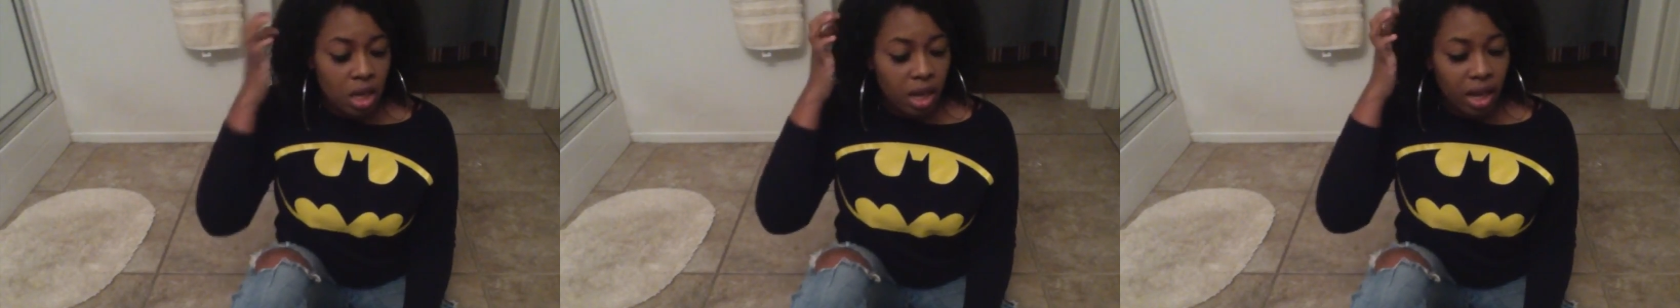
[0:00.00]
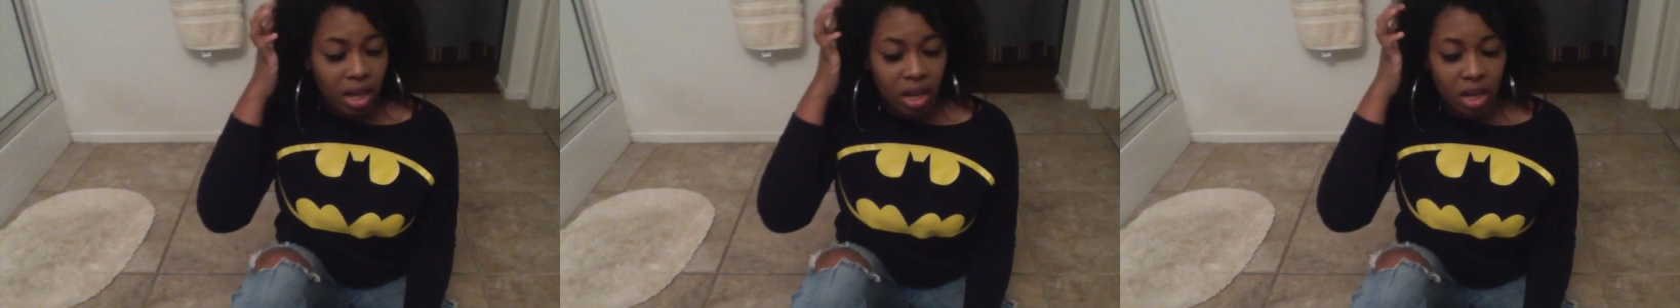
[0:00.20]

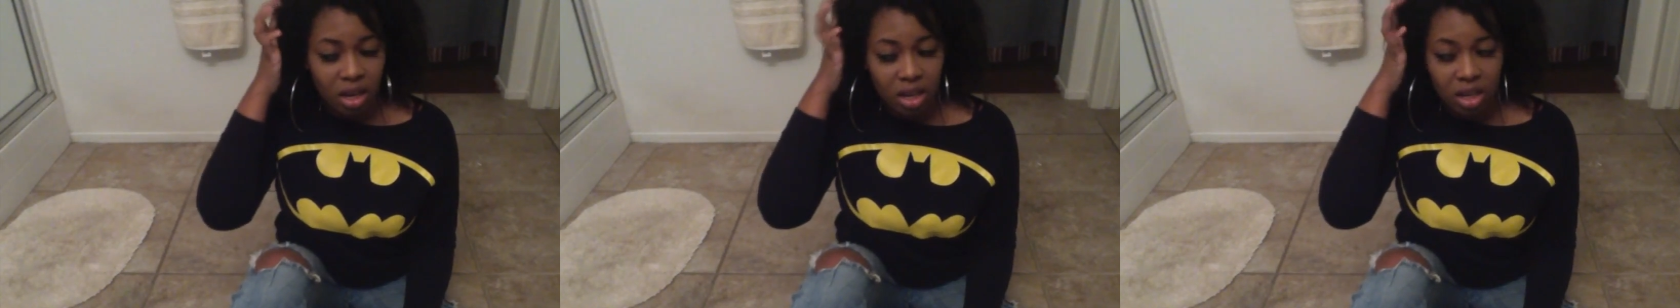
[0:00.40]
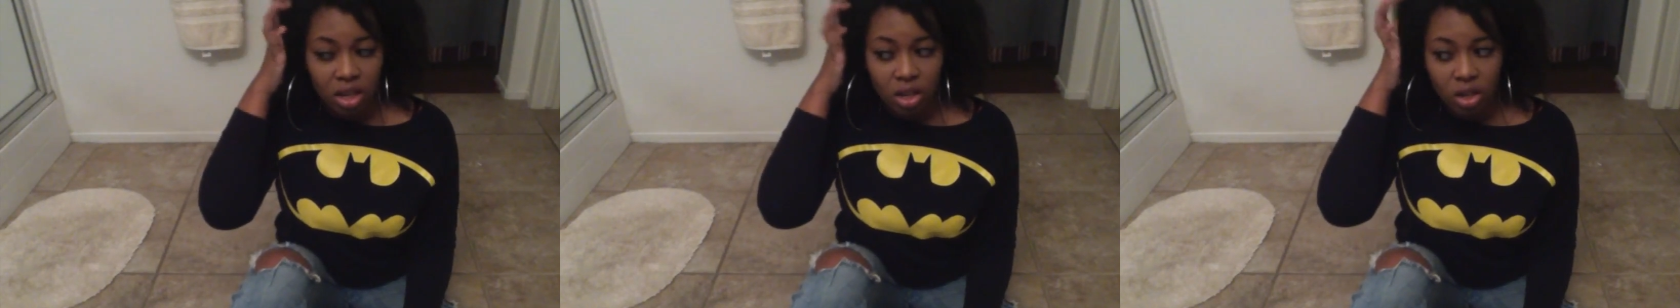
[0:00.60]
and,
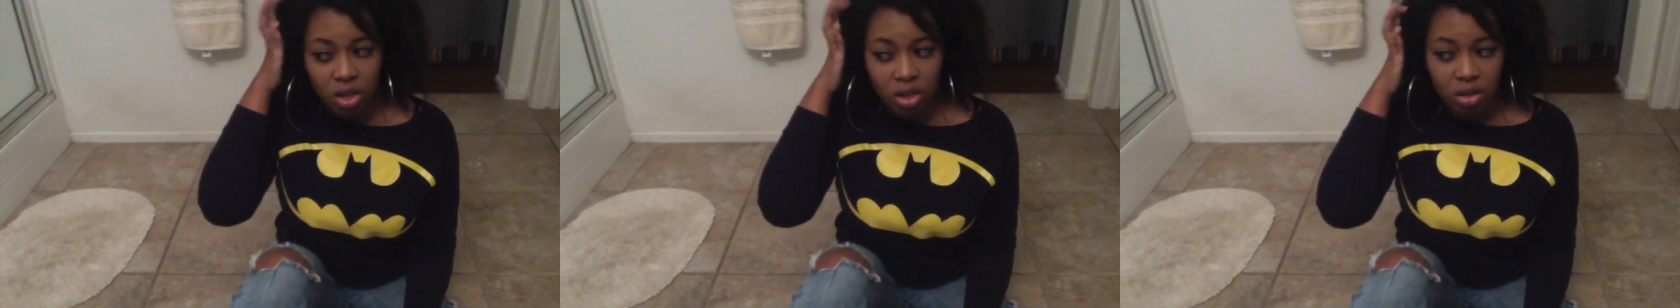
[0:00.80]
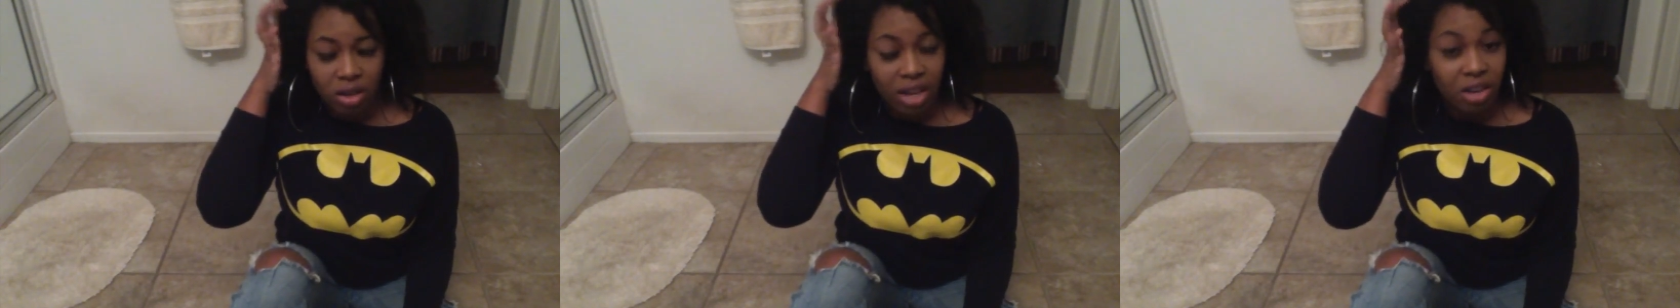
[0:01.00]
you know,
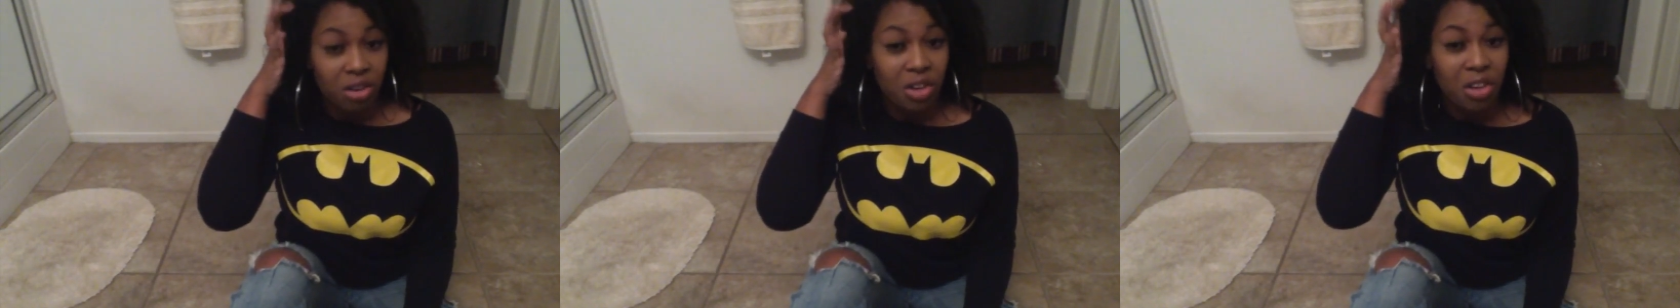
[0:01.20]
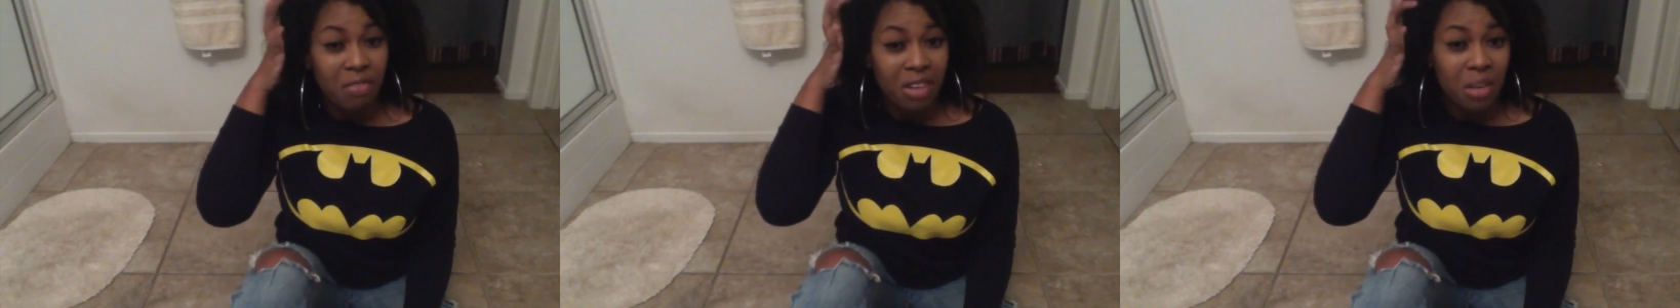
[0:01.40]
I don't
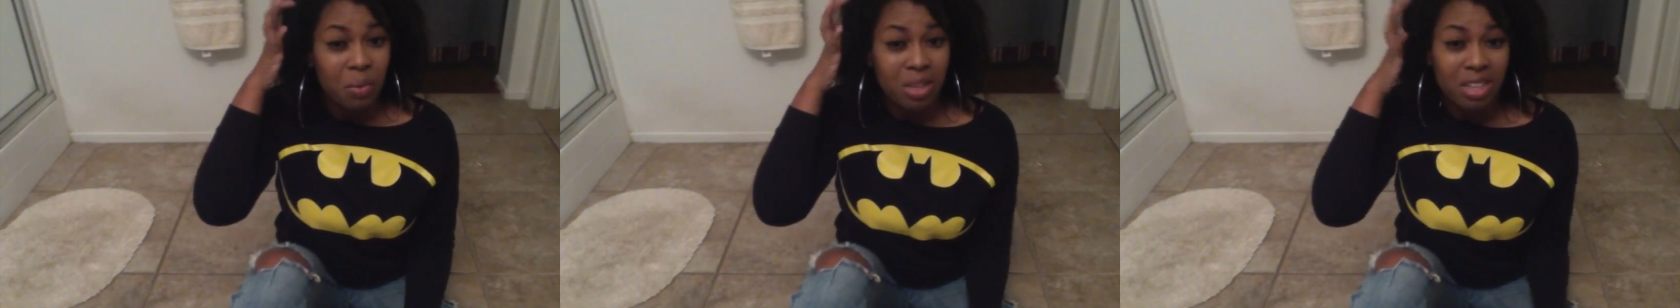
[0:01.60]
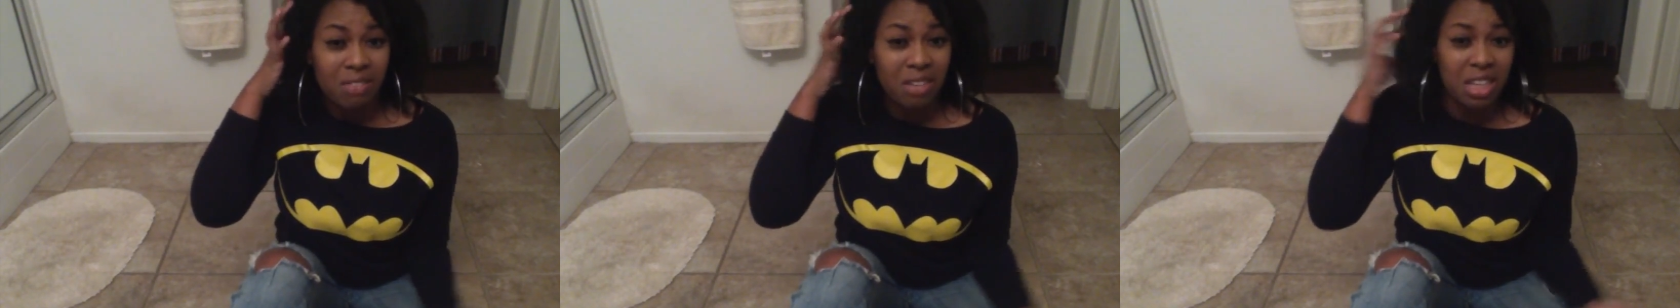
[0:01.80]
know if
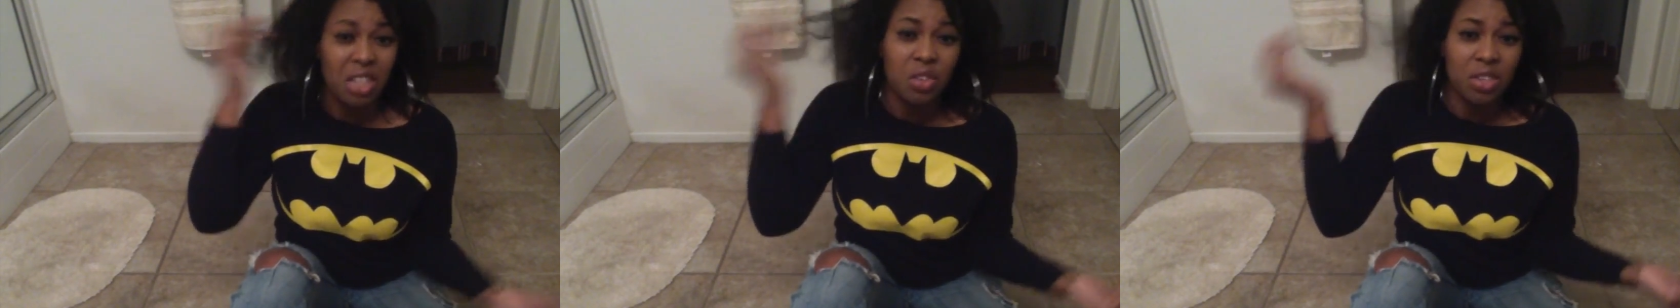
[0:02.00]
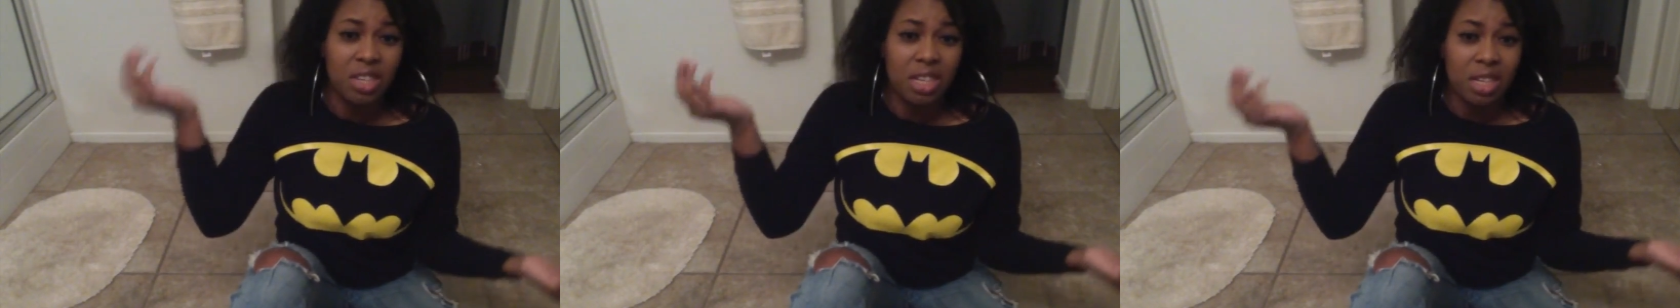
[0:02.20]
anyone's even
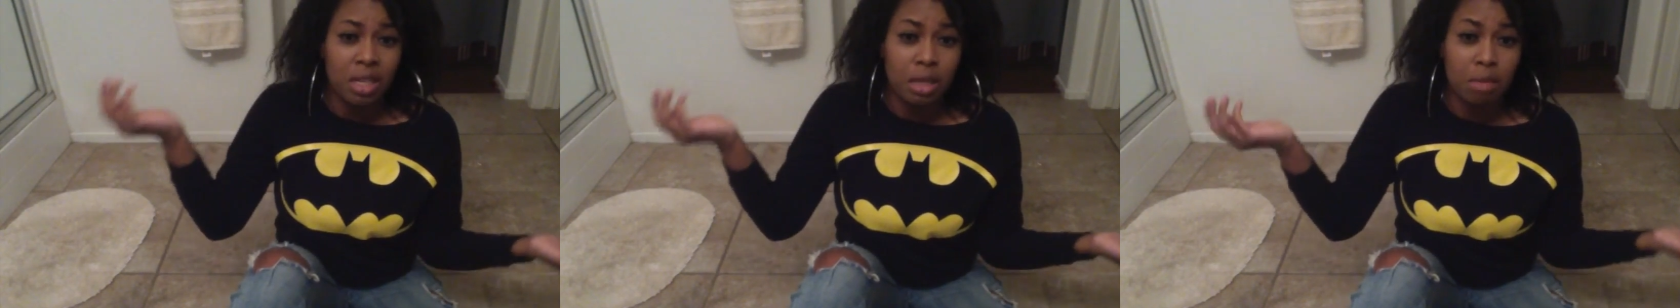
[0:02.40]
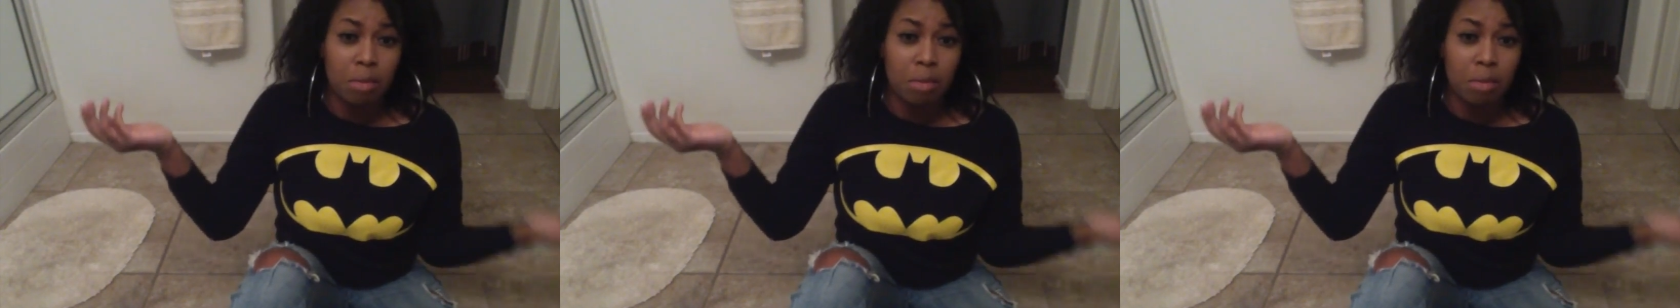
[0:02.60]
interested in this.